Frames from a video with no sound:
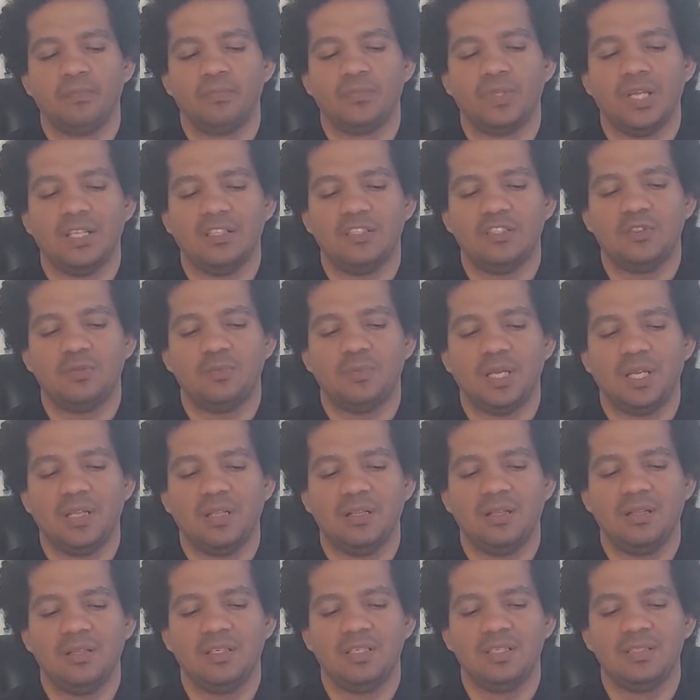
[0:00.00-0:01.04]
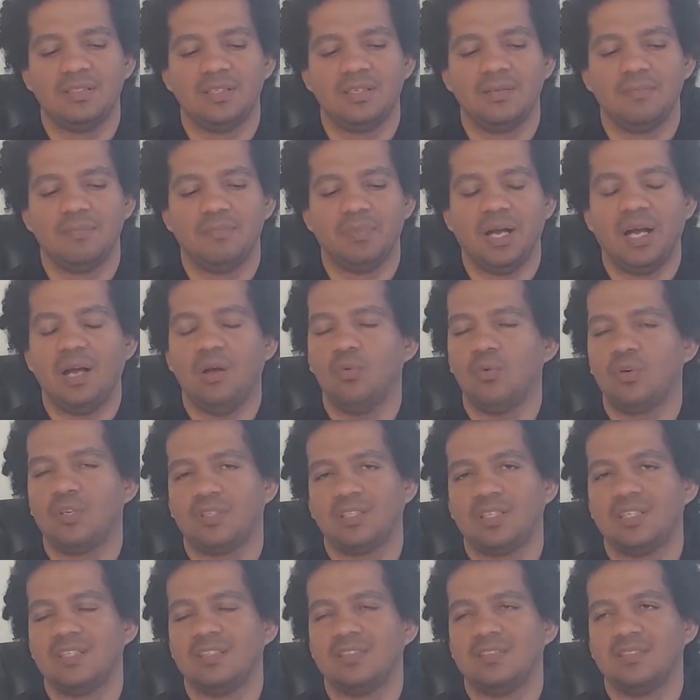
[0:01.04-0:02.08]
that spell is
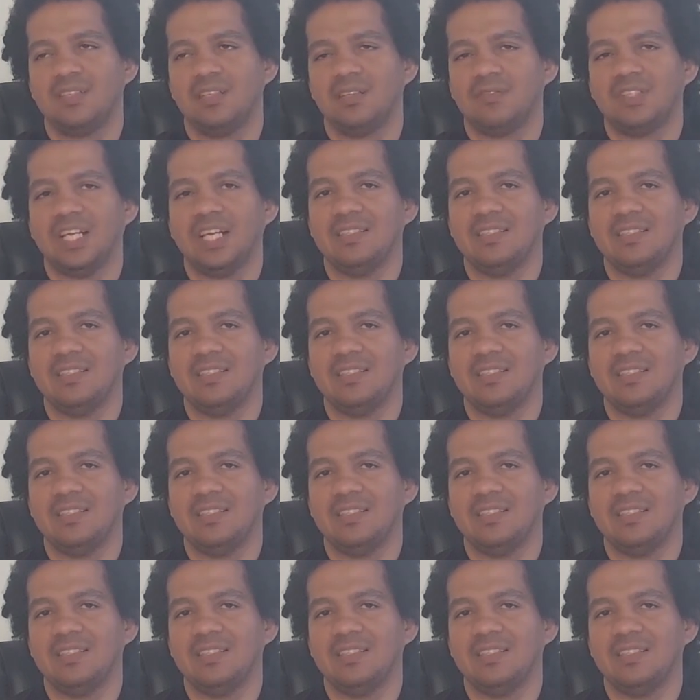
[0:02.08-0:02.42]
empowered in itself.